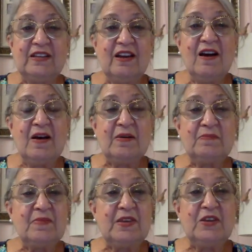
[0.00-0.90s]

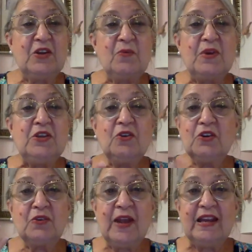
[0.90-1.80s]
When you're
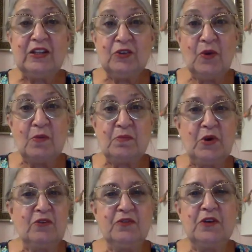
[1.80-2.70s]
creating your own
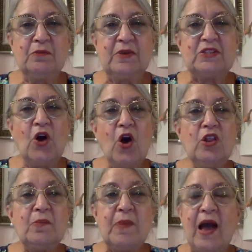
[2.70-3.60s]
perfume, it's
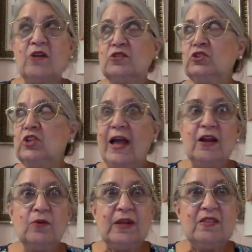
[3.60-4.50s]
all about
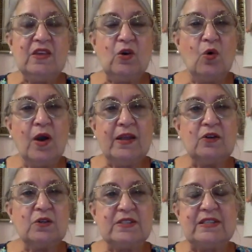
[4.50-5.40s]
layering the
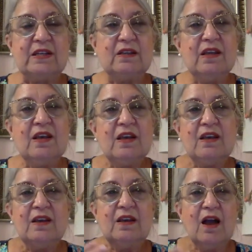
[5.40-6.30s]
oils and
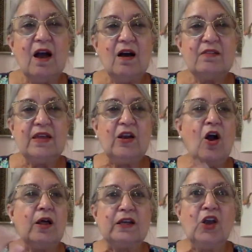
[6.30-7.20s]
they
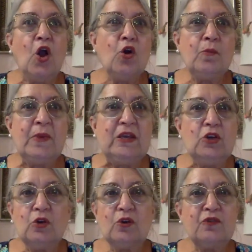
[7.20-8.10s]
call it combing
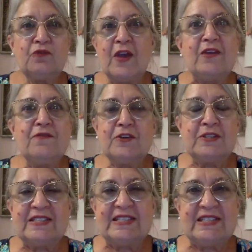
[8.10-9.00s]
your
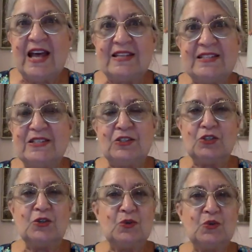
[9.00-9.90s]
favorite scents
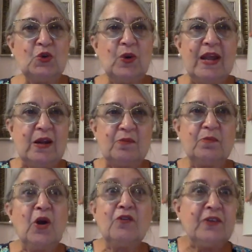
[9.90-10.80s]
to create a
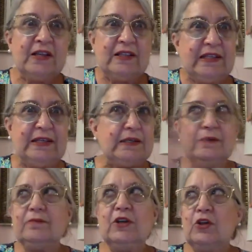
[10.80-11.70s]
perfectly,
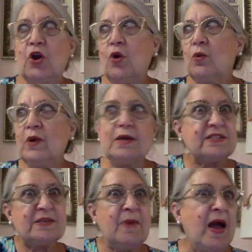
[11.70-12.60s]

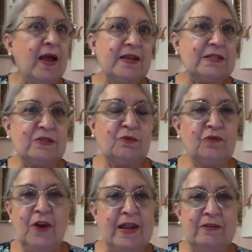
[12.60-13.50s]
customized
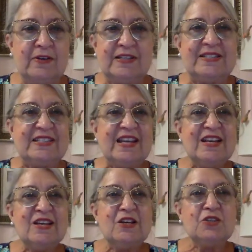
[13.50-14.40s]
fragrance.
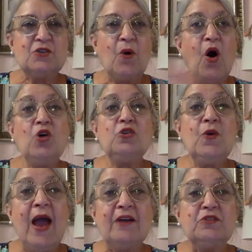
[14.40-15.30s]
So all you
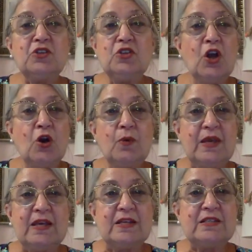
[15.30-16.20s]
have to know
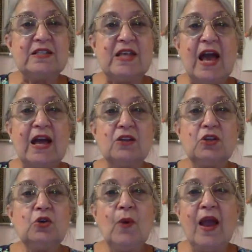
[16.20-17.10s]
is that
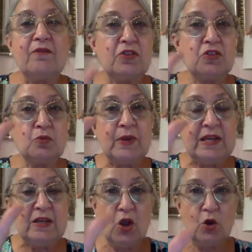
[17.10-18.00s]
you have three
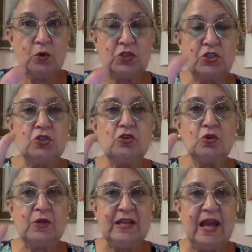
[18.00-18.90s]
notes to
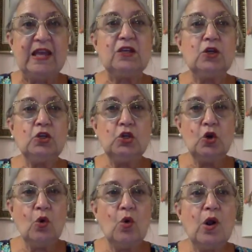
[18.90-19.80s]
create
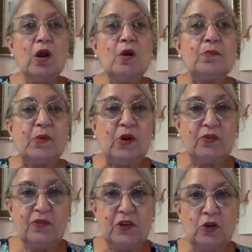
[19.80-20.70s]
your
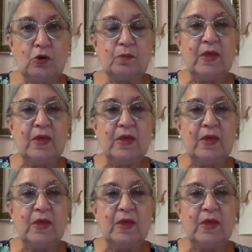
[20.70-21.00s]
perfume.